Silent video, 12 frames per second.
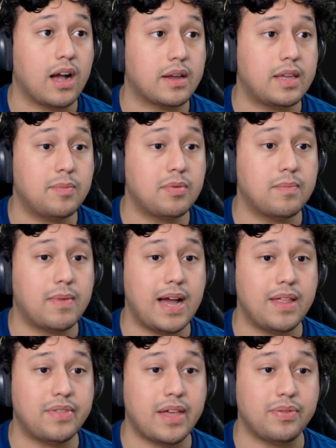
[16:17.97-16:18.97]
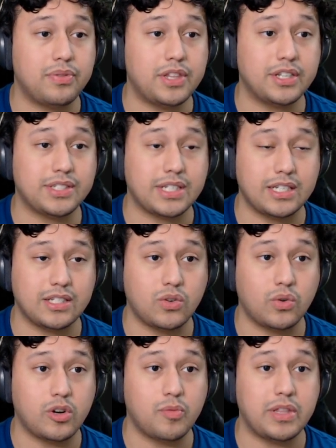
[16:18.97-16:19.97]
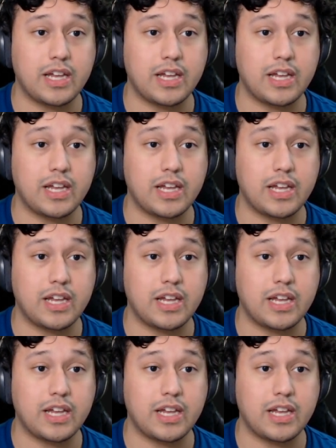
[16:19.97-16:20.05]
Keep in mind that this is going to be the